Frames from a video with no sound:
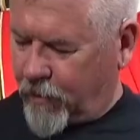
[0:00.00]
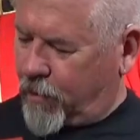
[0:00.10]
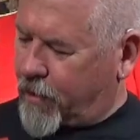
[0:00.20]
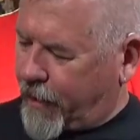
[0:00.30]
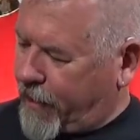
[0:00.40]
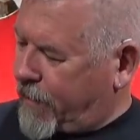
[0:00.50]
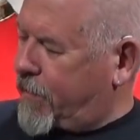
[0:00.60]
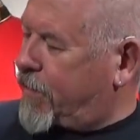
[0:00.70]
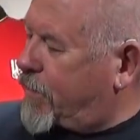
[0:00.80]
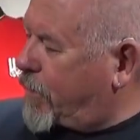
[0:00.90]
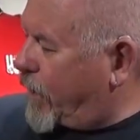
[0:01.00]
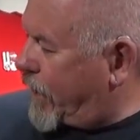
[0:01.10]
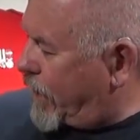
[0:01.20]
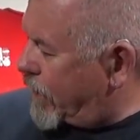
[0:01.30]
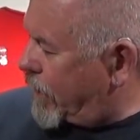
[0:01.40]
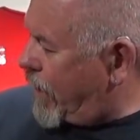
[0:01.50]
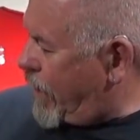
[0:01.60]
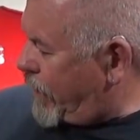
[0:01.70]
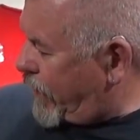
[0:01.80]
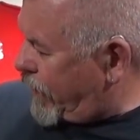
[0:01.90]
look at is this one here,
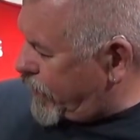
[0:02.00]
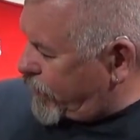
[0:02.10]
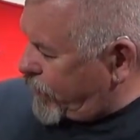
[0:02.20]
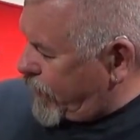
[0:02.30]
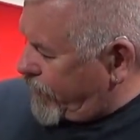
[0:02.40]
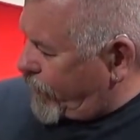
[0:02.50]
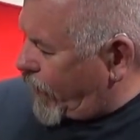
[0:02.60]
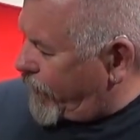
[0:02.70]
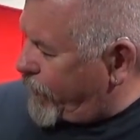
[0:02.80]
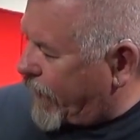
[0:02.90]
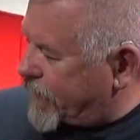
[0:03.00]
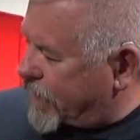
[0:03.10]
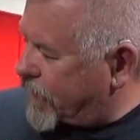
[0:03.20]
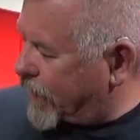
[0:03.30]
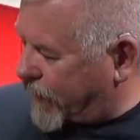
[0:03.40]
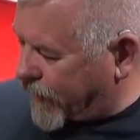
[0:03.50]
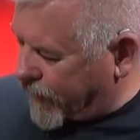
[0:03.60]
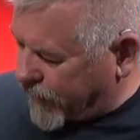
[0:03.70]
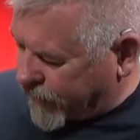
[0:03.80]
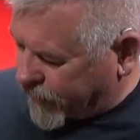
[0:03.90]
The History of Messes in the
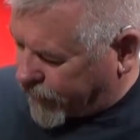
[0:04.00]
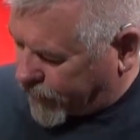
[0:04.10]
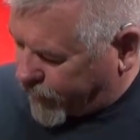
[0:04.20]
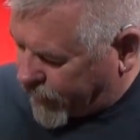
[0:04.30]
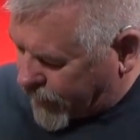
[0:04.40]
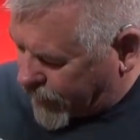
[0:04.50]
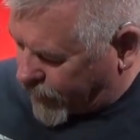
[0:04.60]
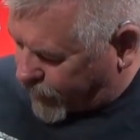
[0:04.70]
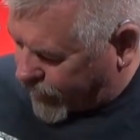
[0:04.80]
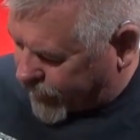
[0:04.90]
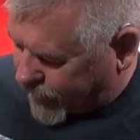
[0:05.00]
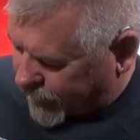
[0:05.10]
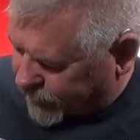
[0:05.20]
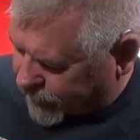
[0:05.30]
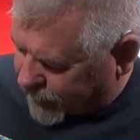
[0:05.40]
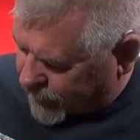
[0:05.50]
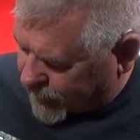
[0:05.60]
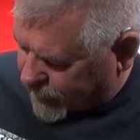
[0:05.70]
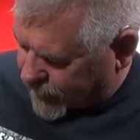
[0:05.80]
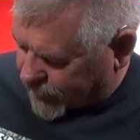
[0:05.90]
Canadian Army by Anthony
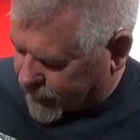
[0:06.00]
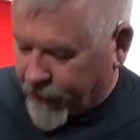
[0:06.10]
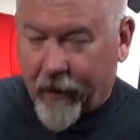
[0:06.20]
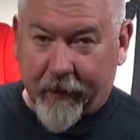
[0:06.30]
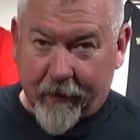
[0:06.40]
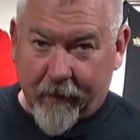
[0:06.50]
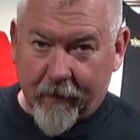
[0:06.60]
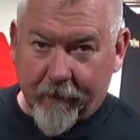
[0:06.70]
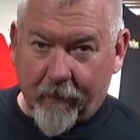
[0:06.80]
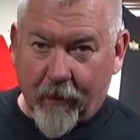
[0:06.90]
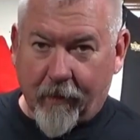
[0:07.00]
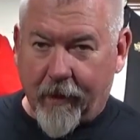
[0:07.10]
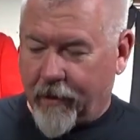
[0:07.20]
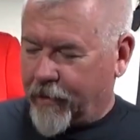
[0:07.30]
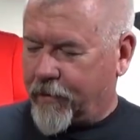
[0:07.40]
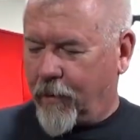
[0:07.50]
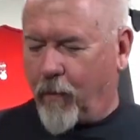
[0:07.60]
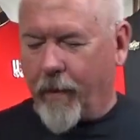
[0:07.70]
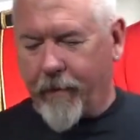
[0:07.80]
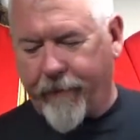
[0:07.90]
Kellett. Right? It's a
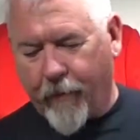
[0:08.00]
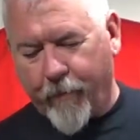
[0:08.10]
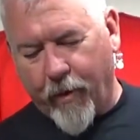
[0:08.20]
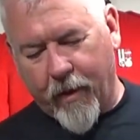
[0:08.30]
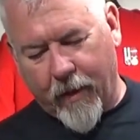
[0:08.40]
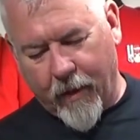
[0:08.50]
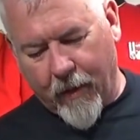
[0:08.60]
wonderful book,